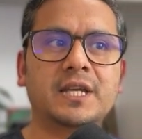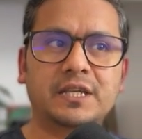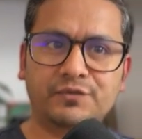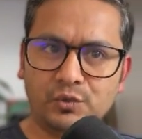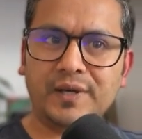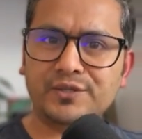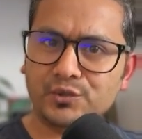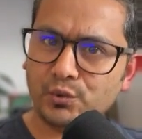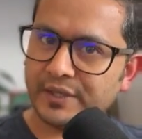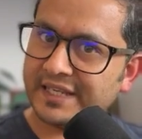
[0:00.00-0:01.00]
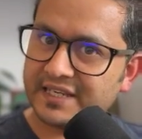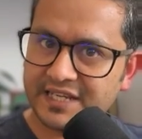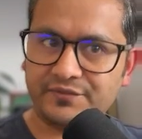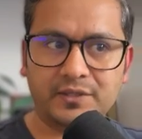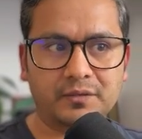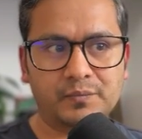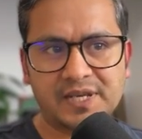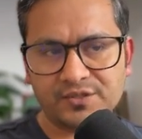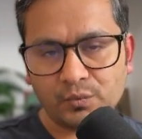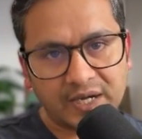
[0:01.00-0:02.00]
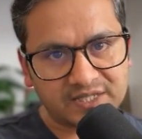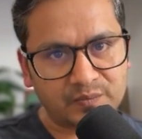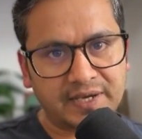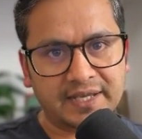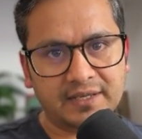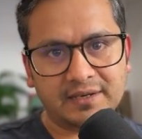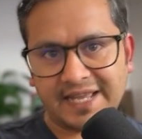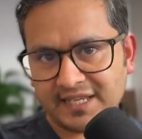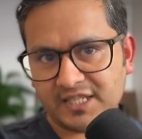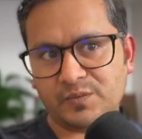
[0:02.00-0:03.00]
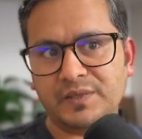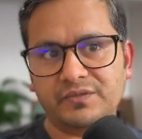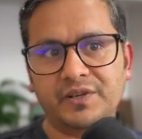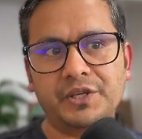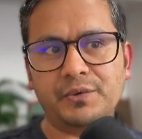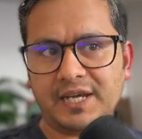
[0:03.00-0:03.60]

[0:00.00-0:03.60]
If you want to know in depth, please watch my LangSmith video.